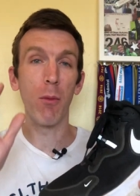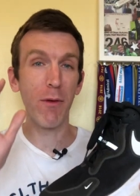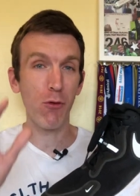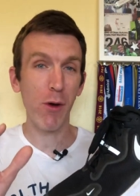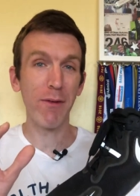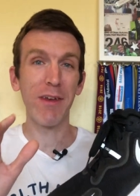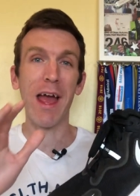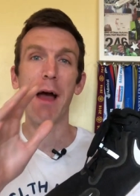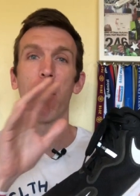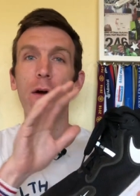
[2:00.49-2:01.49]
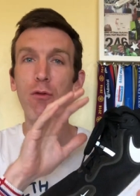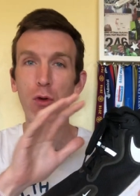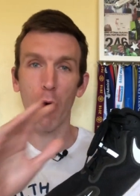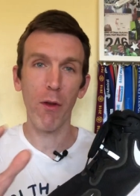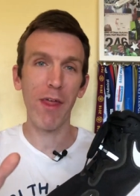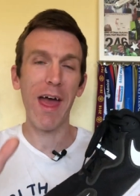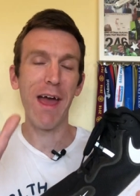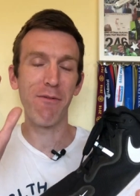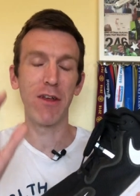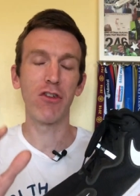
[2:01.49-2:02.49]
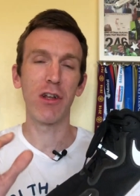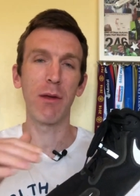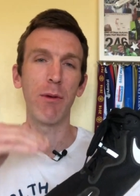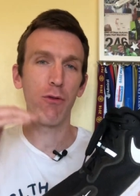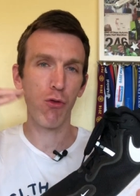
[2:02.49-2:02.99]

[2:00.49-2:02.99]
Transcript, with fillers: but we've ground it out, I've got there eventually, we've